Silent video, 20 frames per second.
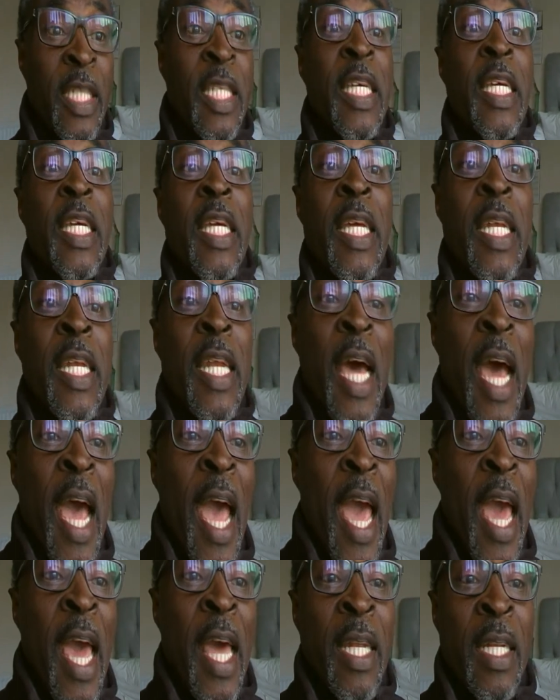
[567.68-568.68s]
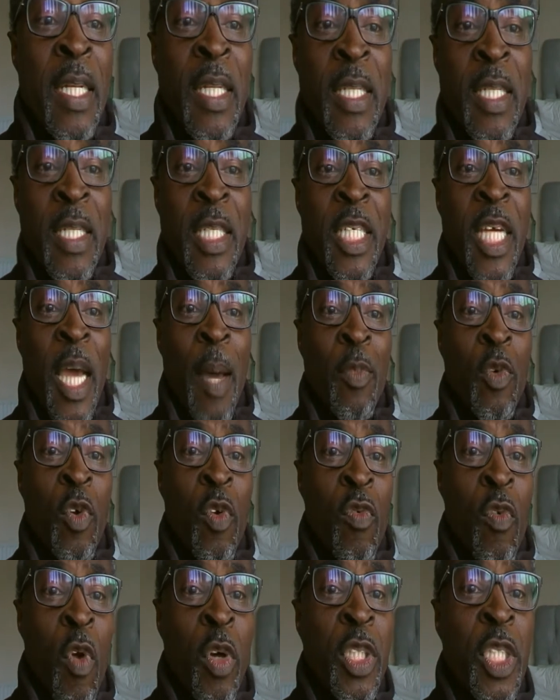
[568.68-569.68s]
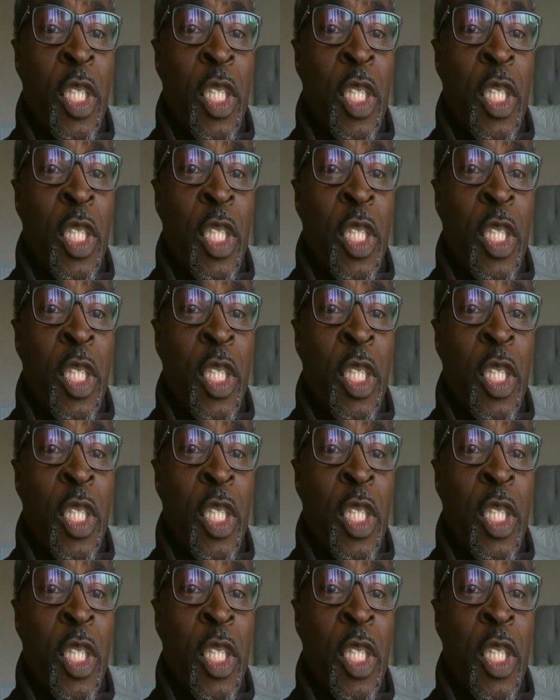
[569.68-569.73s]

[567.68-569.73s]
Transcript: Dean and Chapter of